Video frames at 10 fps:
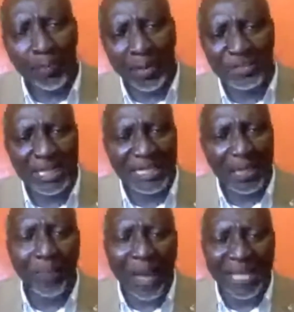present
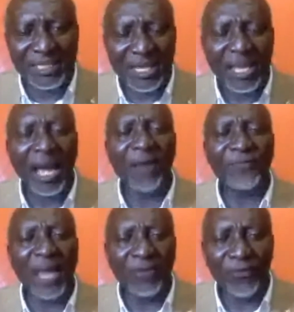and past, have
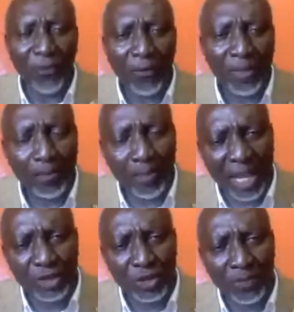done for
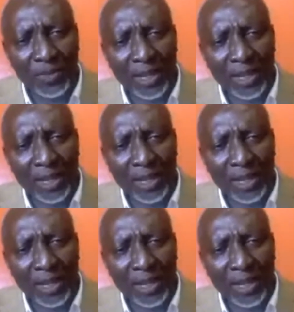Belgium.